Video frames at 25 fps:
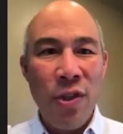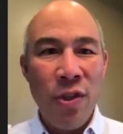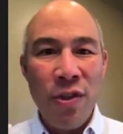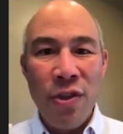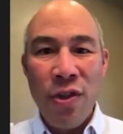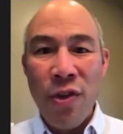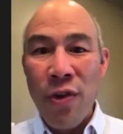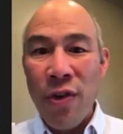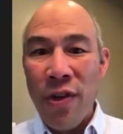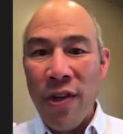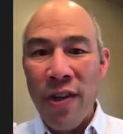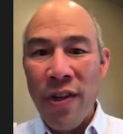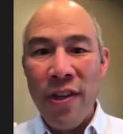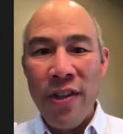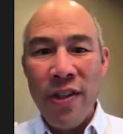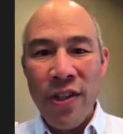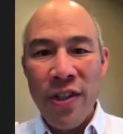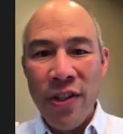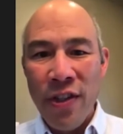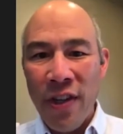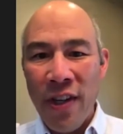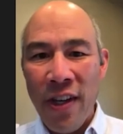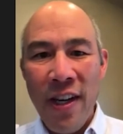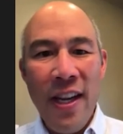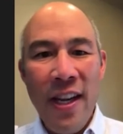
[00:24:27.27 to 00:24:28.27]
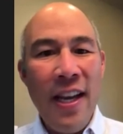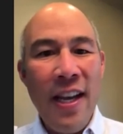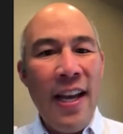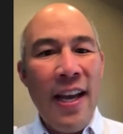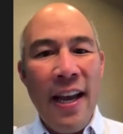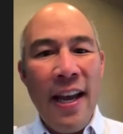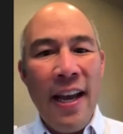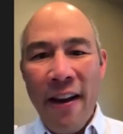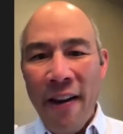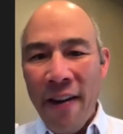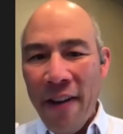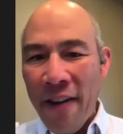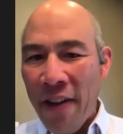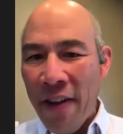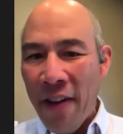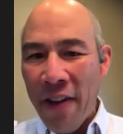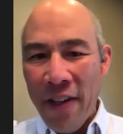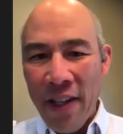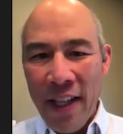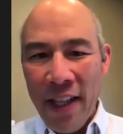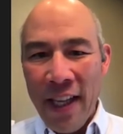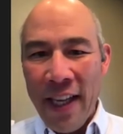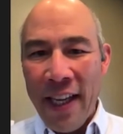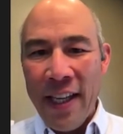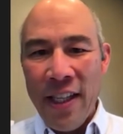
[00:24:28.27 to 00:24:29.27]
or tutors or all the
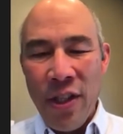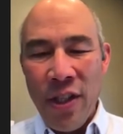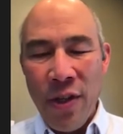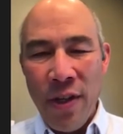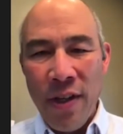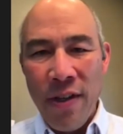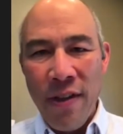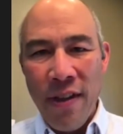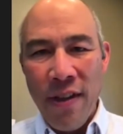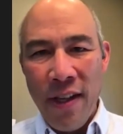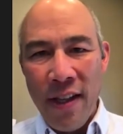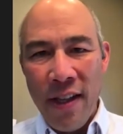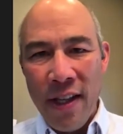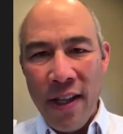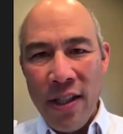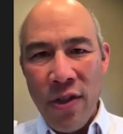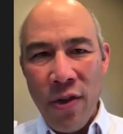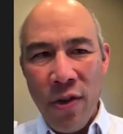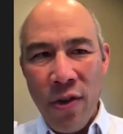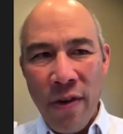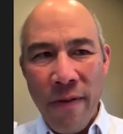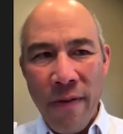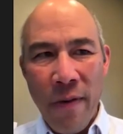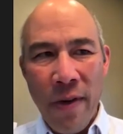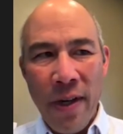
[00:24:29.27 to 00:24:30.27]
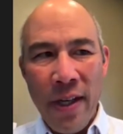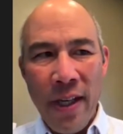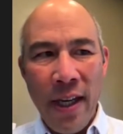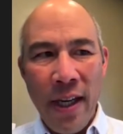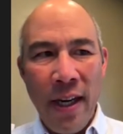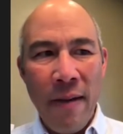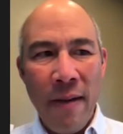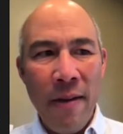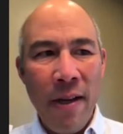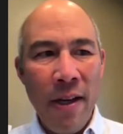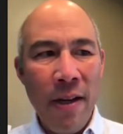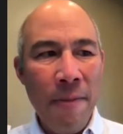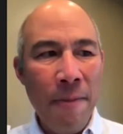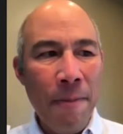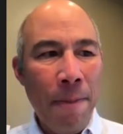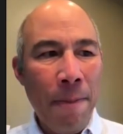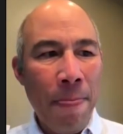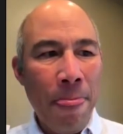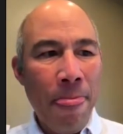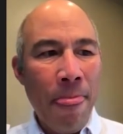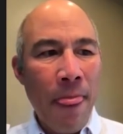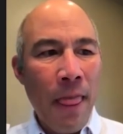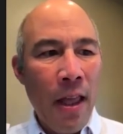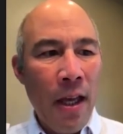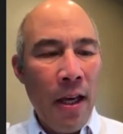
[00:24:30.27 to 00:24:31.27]
like. So I do think that's sort of one dynamic.
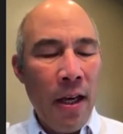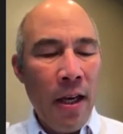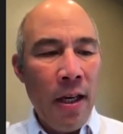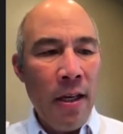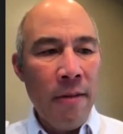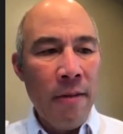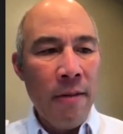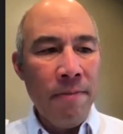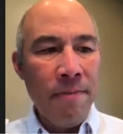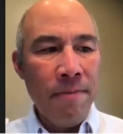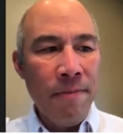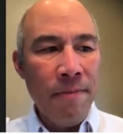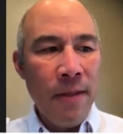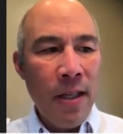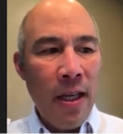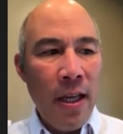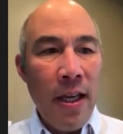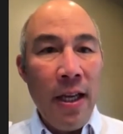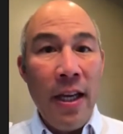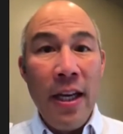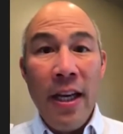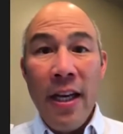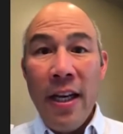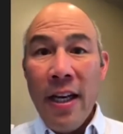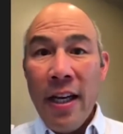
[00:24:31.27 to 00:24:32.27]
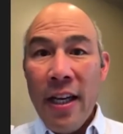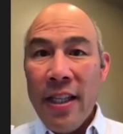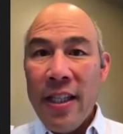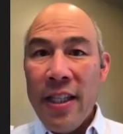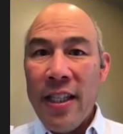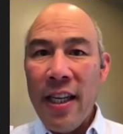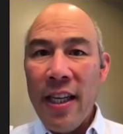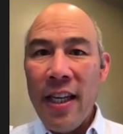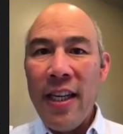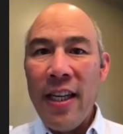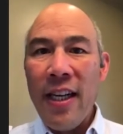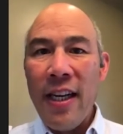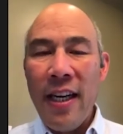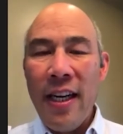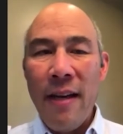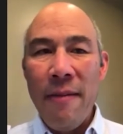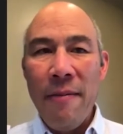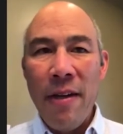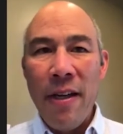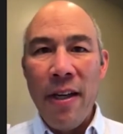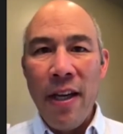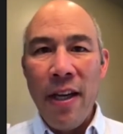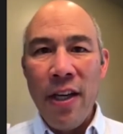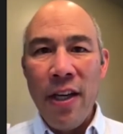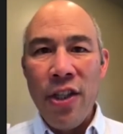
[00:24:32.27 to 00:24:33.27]
The second
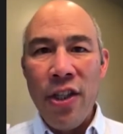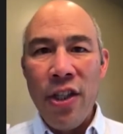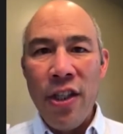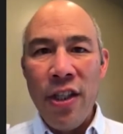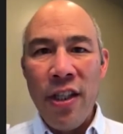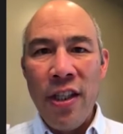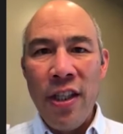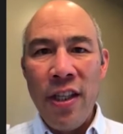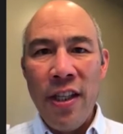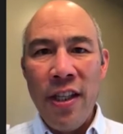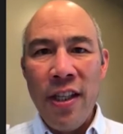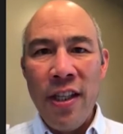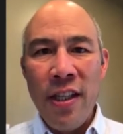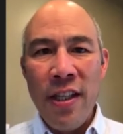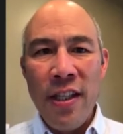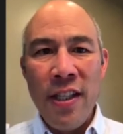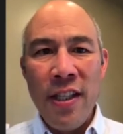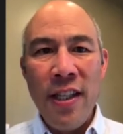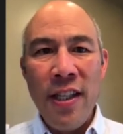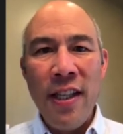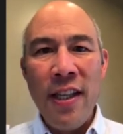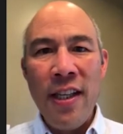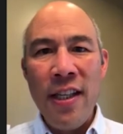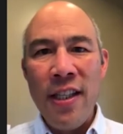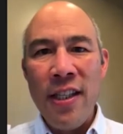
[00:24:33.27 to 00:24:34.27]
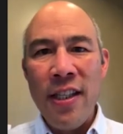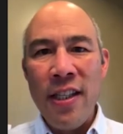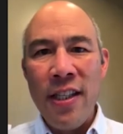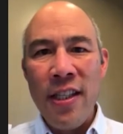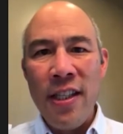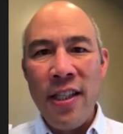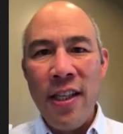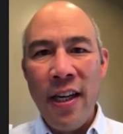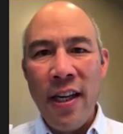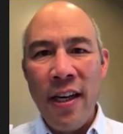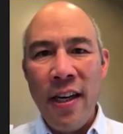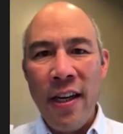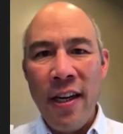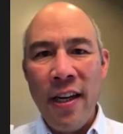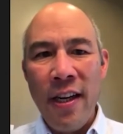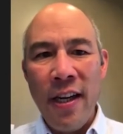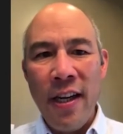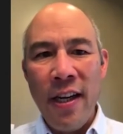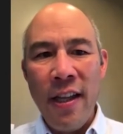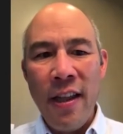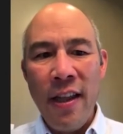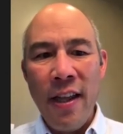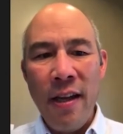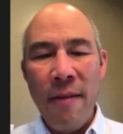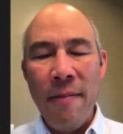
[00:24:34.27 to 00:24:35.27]
dynamic actually is and
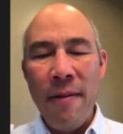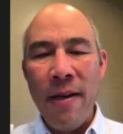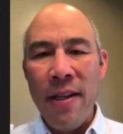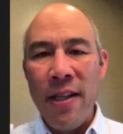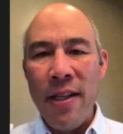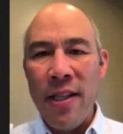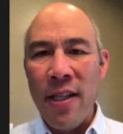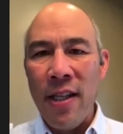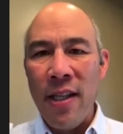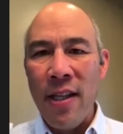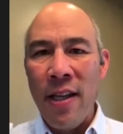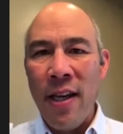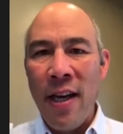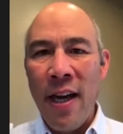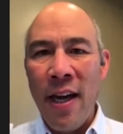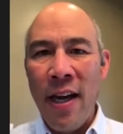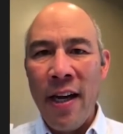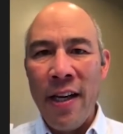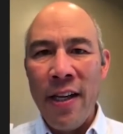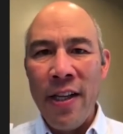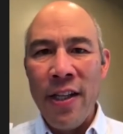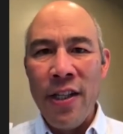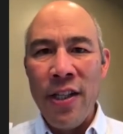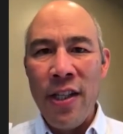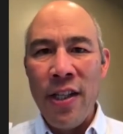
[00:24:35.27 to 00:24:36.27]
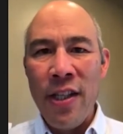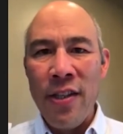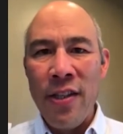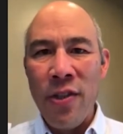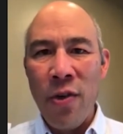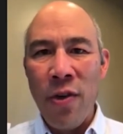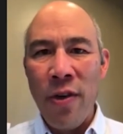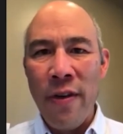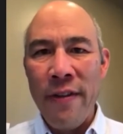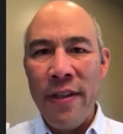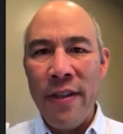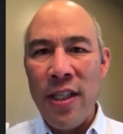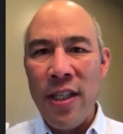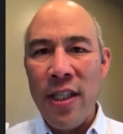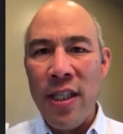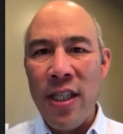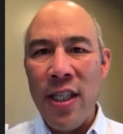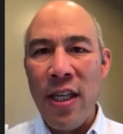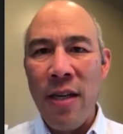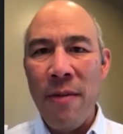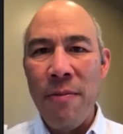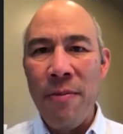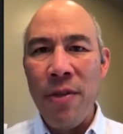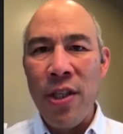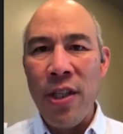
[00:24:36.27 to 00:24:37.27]
I think about this a lot, is sort of this
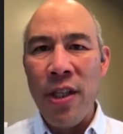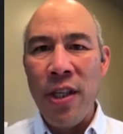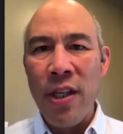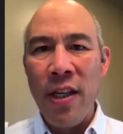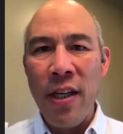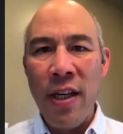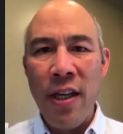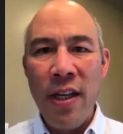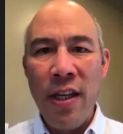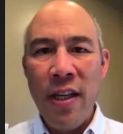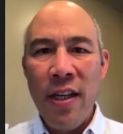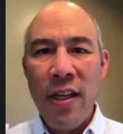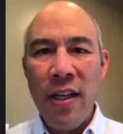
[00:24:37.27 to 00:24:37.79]
assumption